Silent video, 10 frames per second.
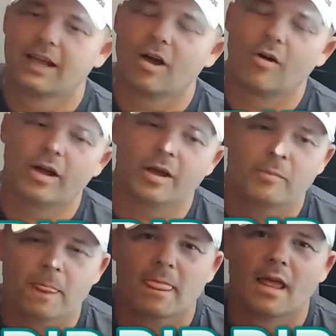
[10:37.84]
okay,
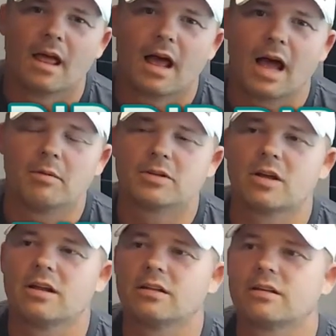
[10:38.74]
I'm just
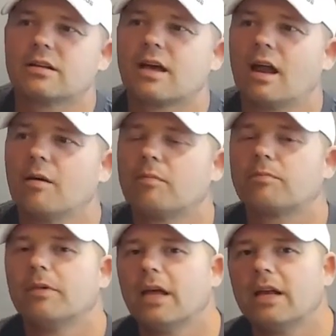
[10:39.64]
gonna kind of
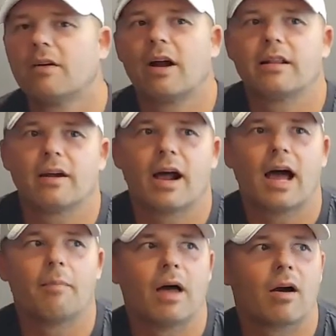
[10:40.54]
end it right there.
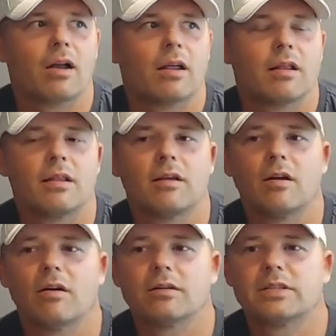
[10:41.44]
I'm not gonna, you
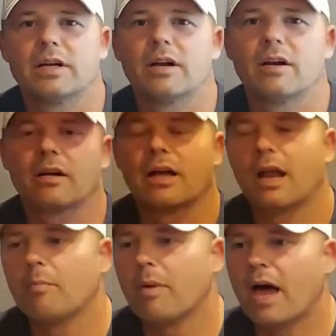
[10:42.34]
know, sit here and
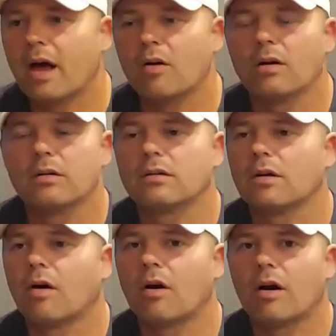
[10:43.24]
kind of bag on
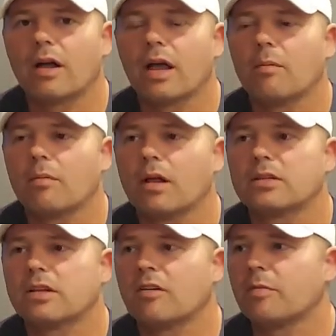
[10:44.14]
Arcam and
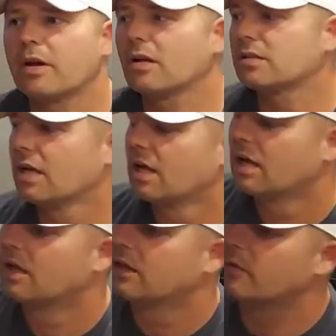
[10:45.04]
stuff because
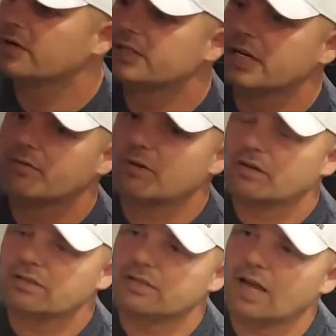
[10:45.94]
the receiver
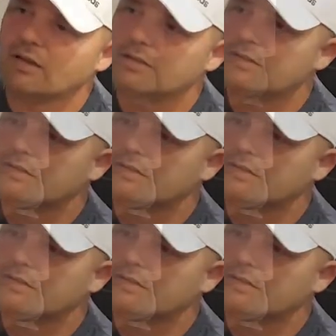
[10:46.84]
sounds